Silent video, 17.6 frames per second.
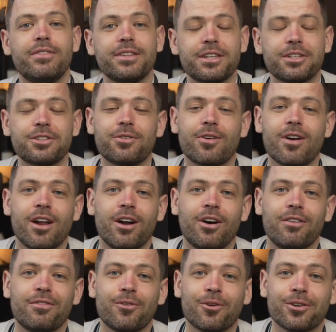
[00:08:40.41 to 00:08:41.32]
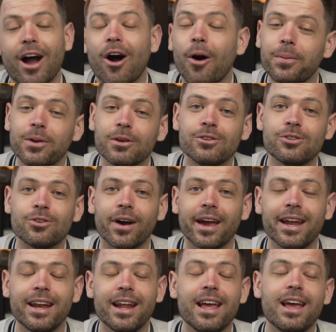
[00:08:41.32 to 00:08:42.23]
visit Toronto. I hope you
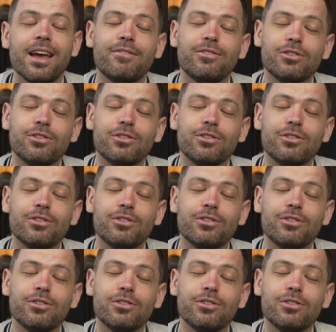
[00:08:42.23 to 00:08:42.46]
enjoy it.